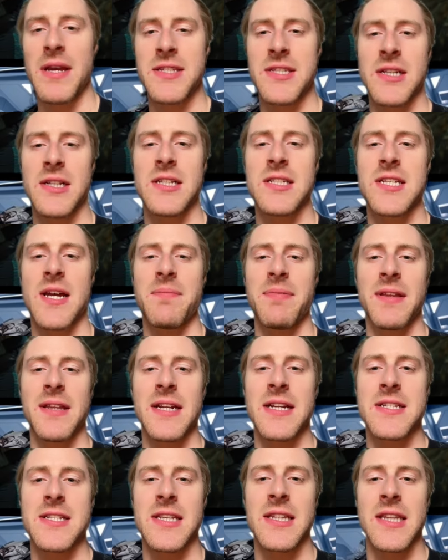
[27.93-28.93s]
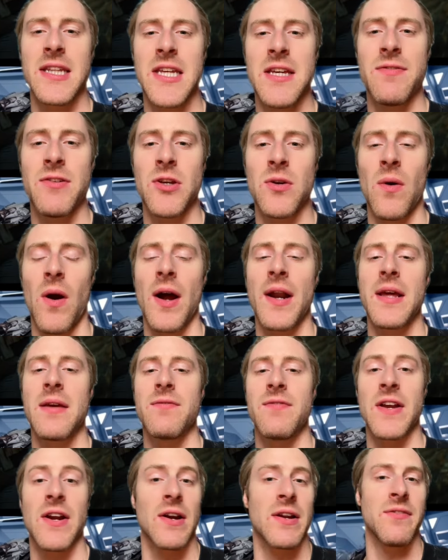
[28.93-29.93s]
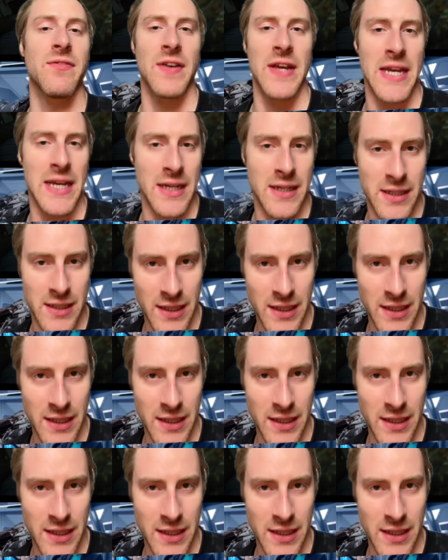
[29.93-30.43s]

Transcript: Basically something that doesn't leave you on a very vague